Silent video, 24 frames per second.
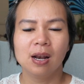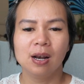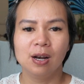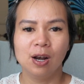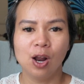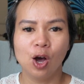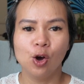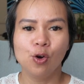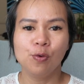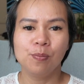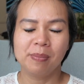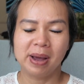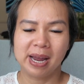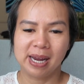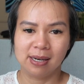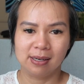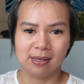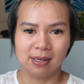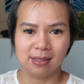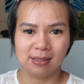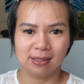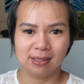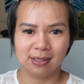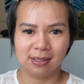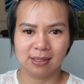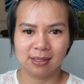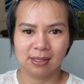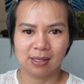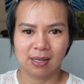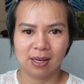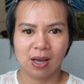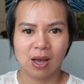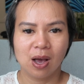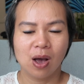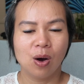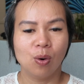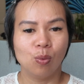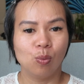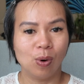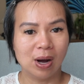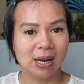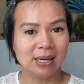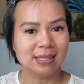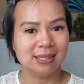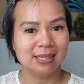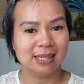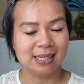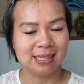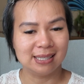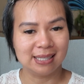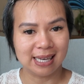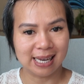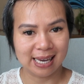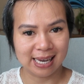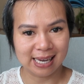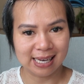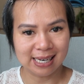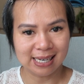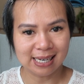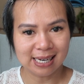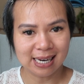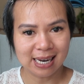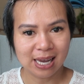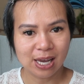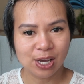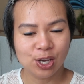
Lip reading: Low maintenance. Once it's in,